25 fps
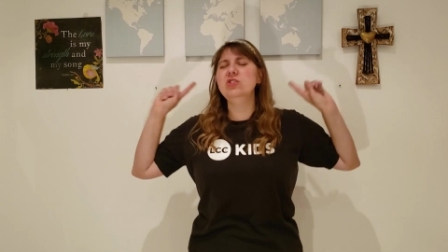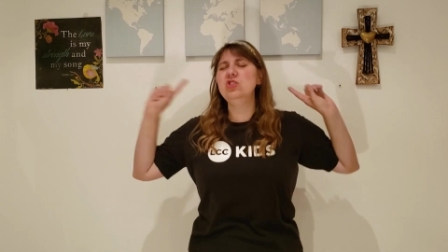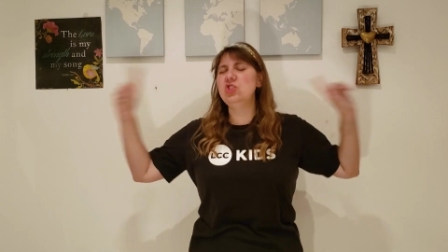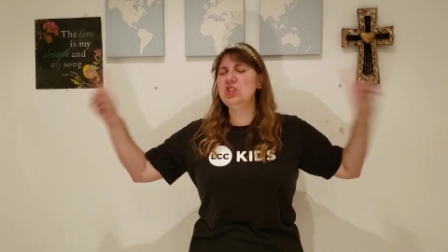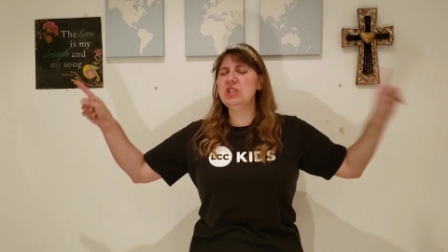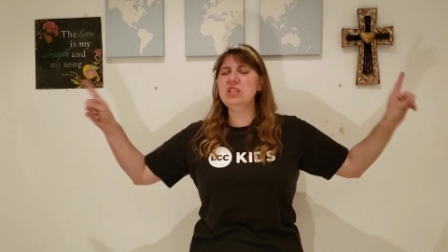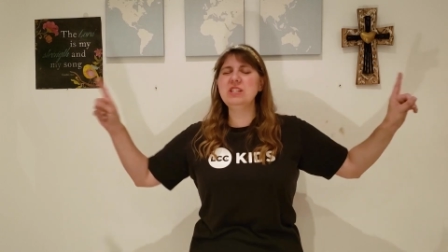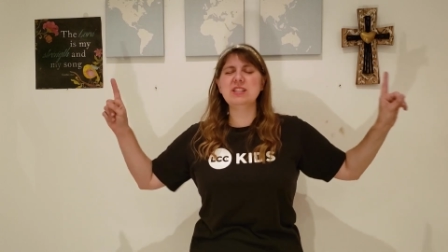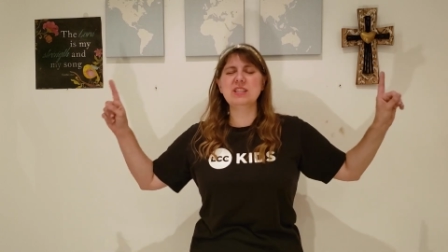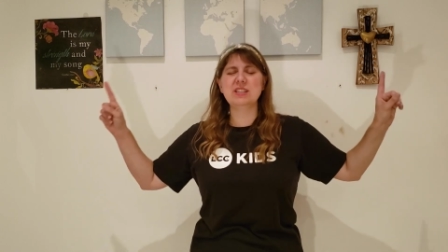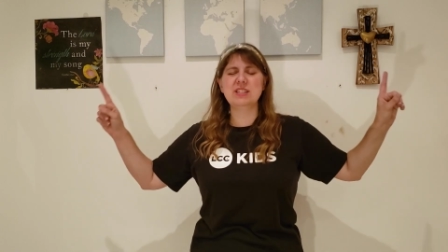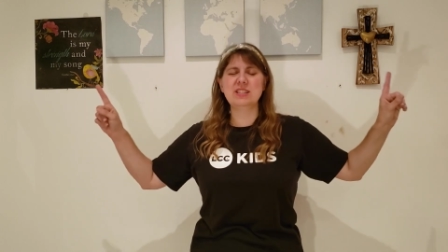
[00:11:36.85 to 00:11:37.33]

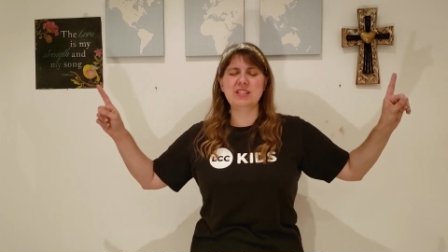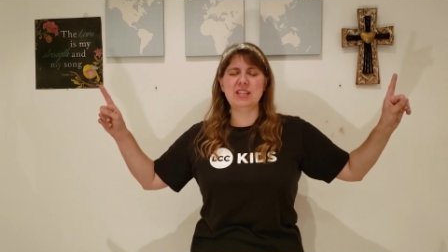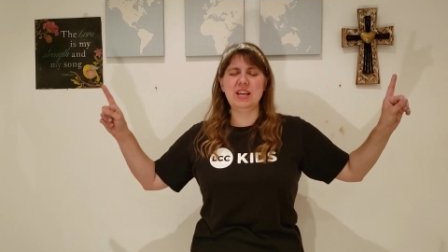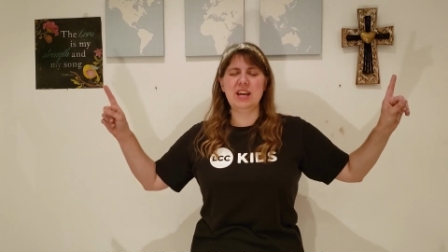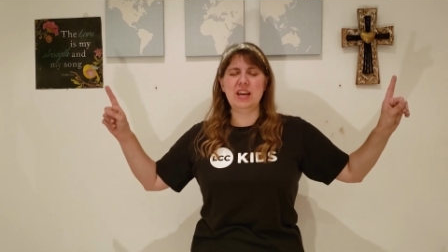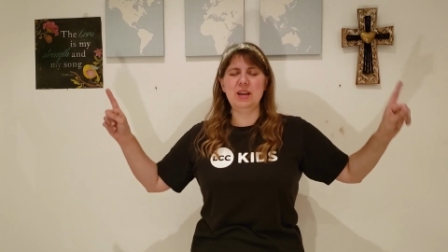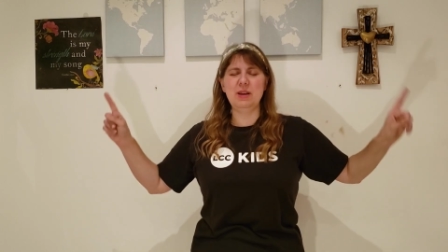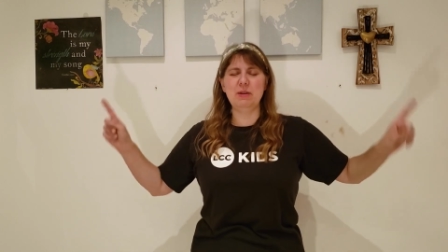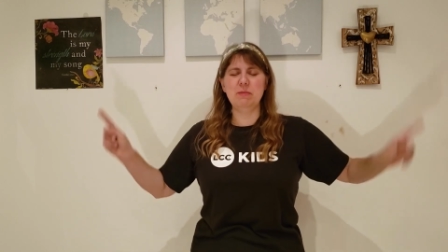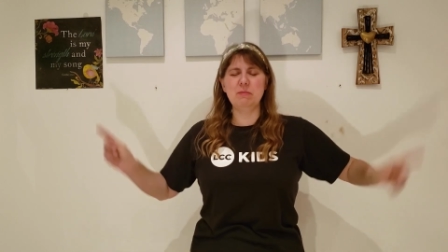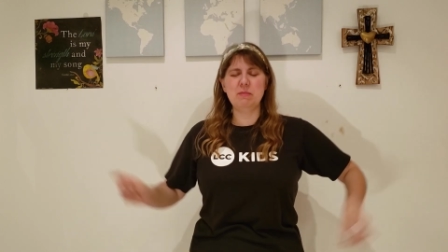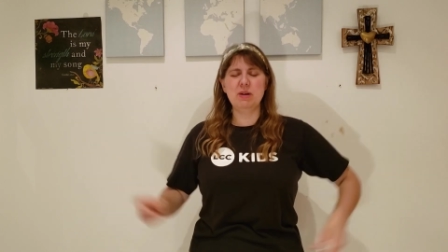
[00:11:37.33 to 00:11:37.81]
Jesus'
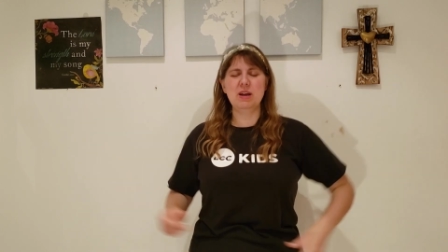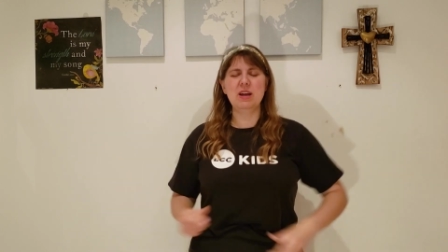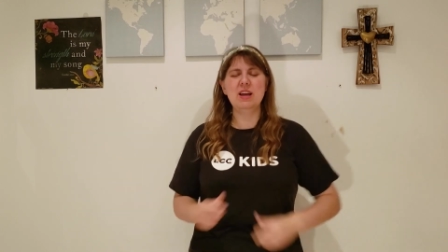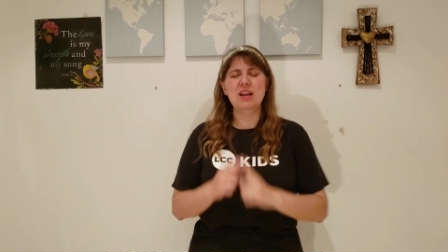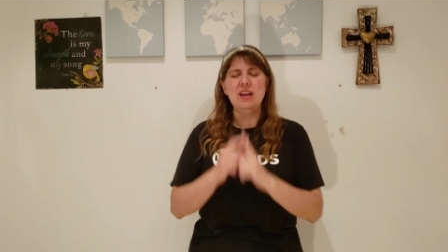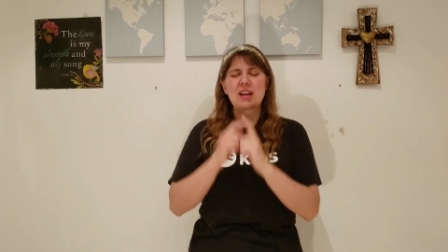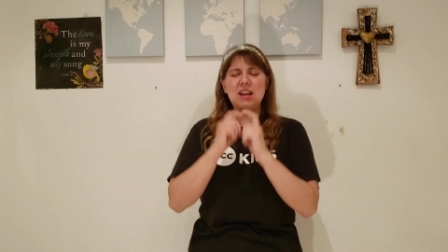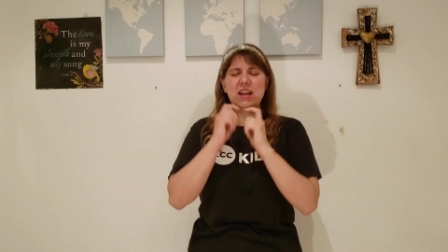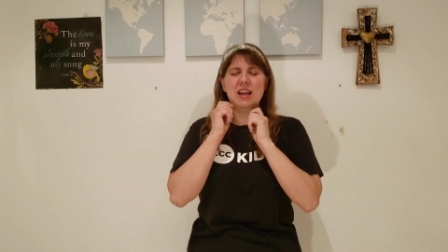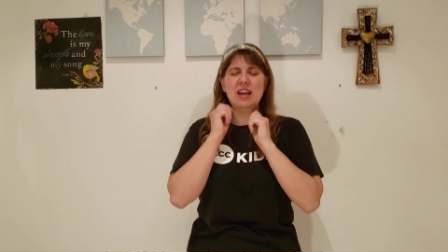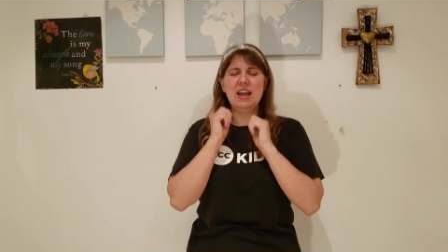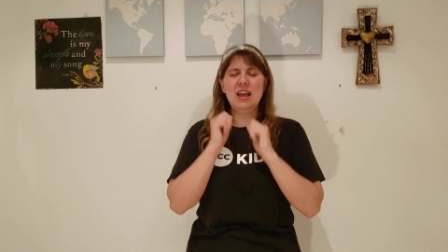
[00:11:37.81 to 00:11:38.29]
name.
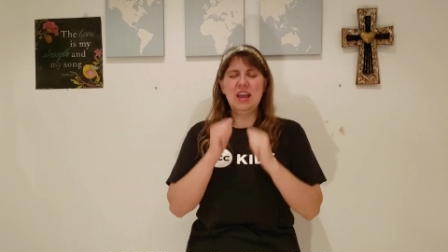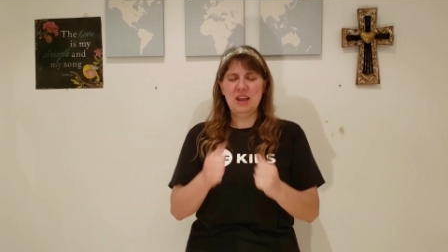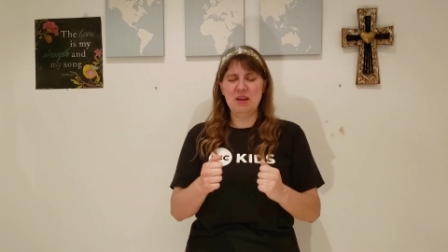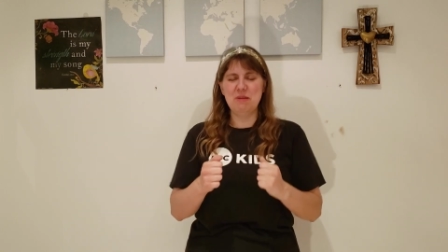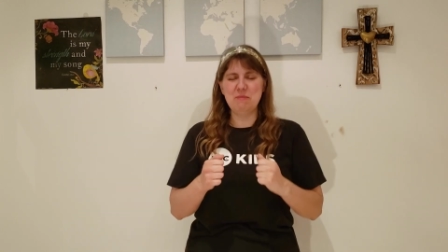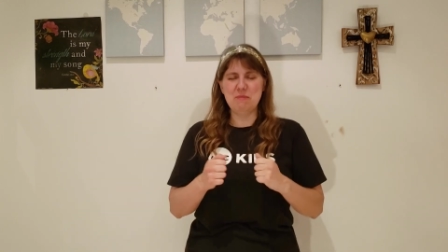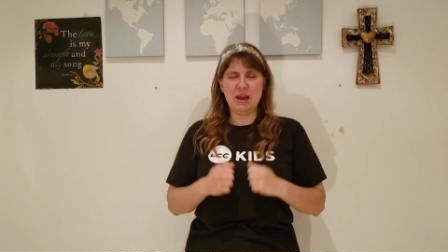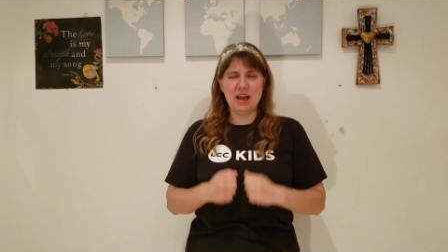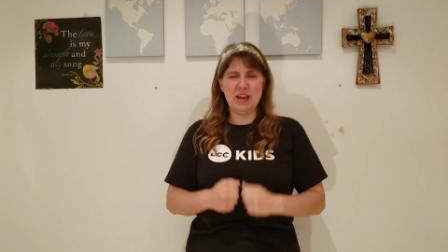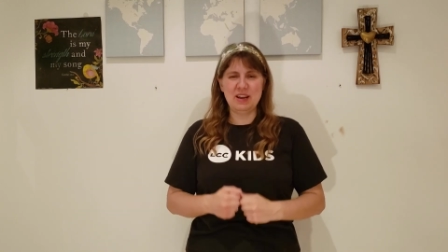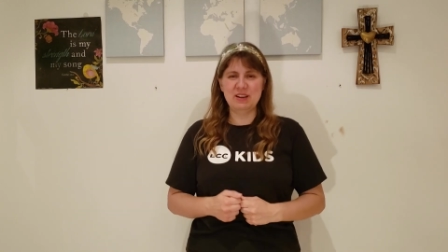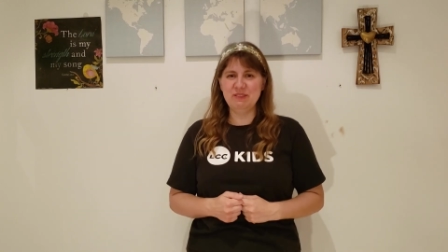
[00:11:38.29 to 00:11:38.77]

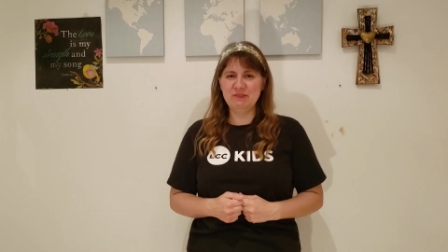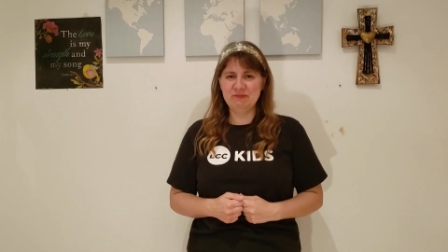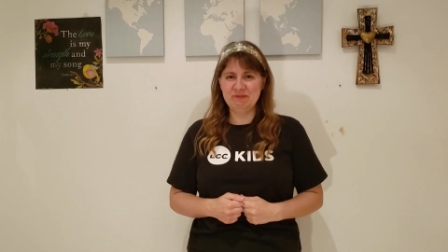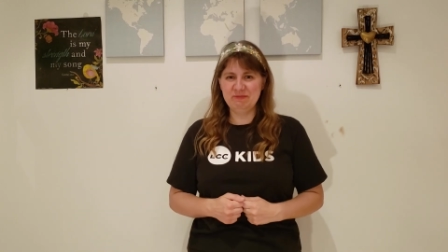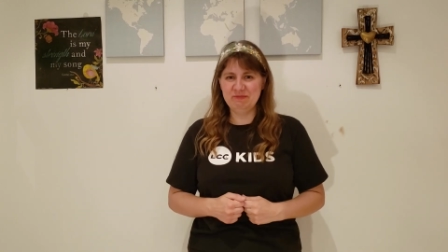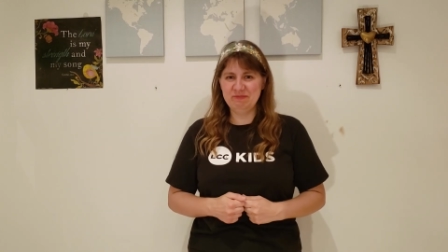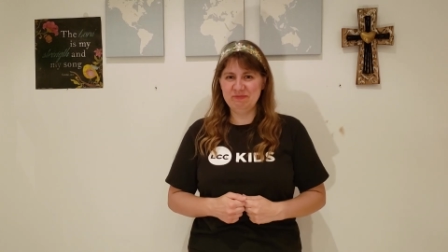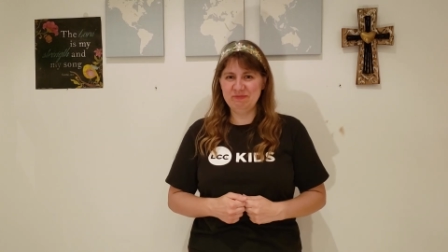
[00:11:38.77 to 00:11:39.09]
Amen.